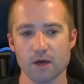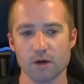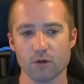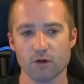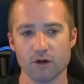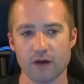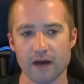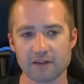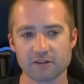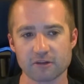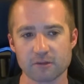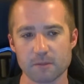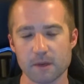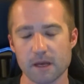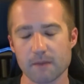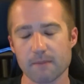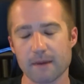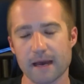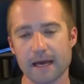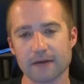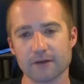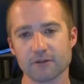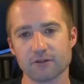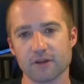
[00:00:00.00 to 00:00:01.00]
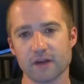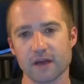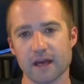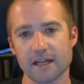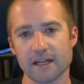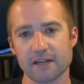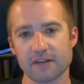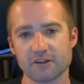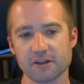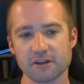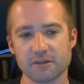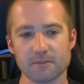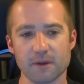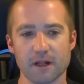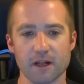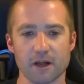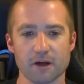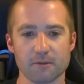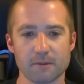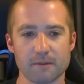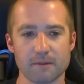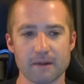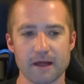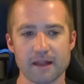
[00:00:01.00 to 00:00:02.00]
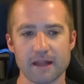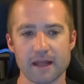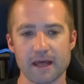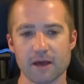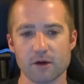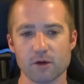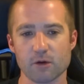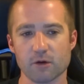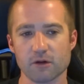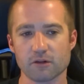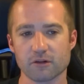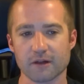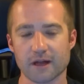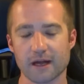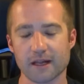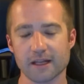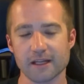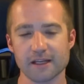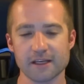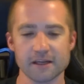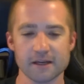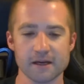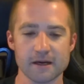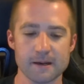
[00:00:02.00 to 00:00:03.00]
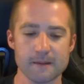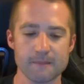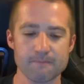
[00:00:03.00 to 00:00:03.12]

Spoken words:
were asking me about it, and there seems to be a lot of people out there who are slightly